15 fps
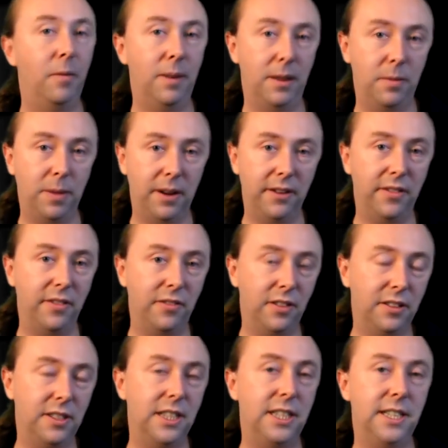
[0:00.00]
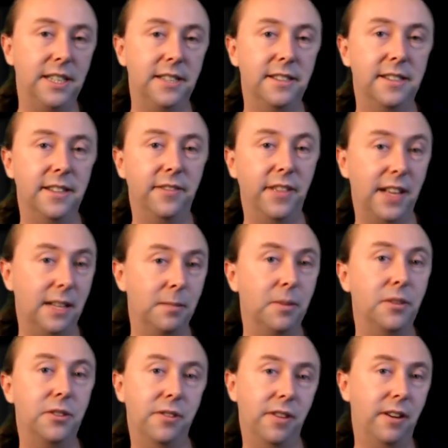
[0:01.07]
with whatever voltage is
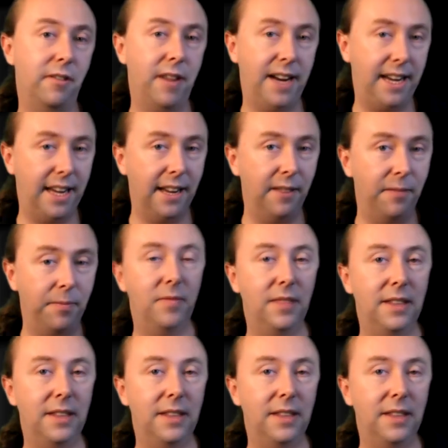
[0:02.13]
available during cranking.